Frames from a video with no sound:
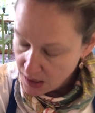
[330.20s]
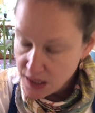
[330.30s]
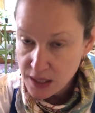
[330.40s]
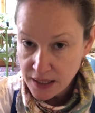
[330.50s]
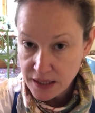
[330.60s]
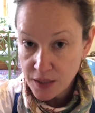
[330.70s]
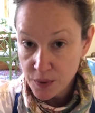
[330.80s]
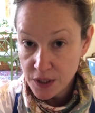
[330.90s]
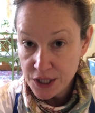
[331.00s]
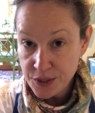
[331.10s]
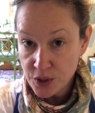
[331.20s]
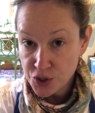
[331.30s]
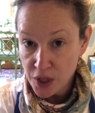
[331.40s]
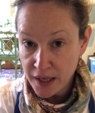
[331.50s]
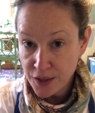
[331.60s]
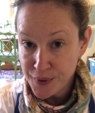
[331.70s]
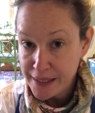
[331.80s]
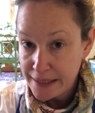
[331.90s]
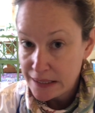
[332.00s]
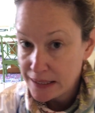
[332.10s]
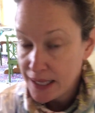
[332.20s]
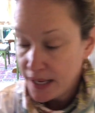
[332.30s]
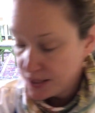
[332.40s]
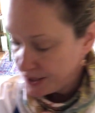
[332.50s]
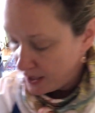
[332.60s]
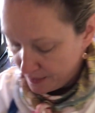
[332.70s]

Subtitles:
the next thing we're gonna do is our dry ingredients. And